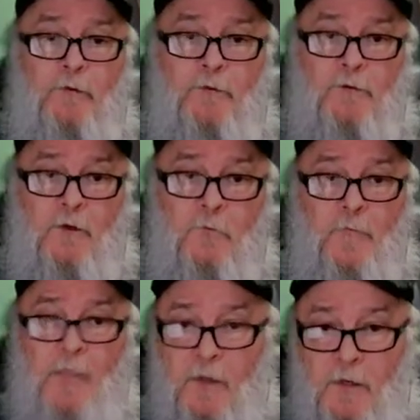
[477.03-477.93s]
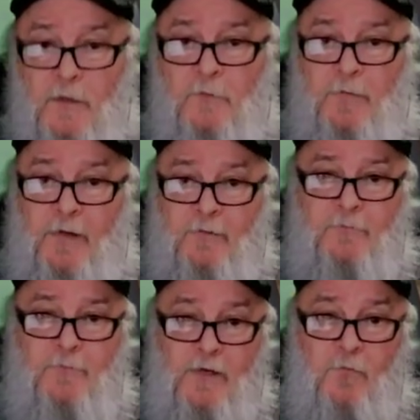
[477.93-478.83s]
So, but
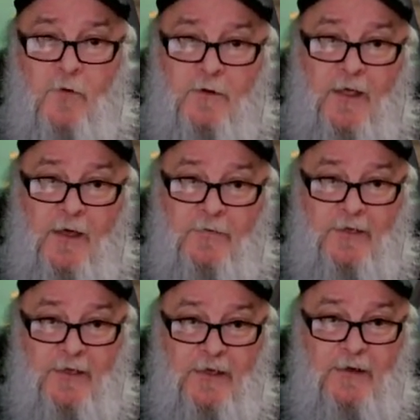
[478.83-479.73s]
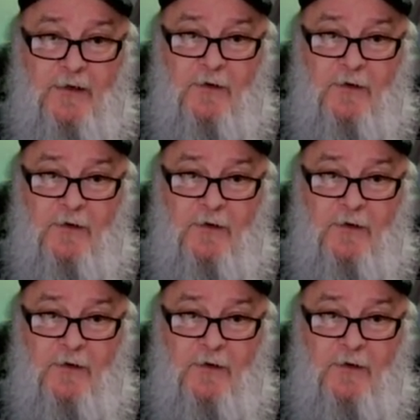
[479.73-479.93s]
it worked out in the end. I